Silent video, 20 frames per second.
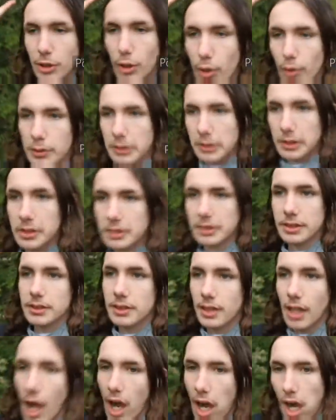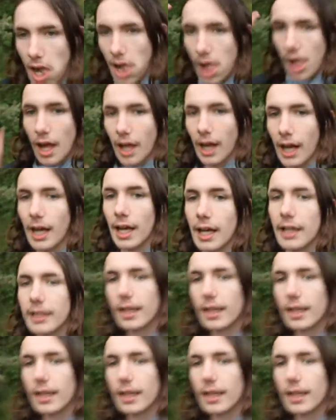gorgeous. I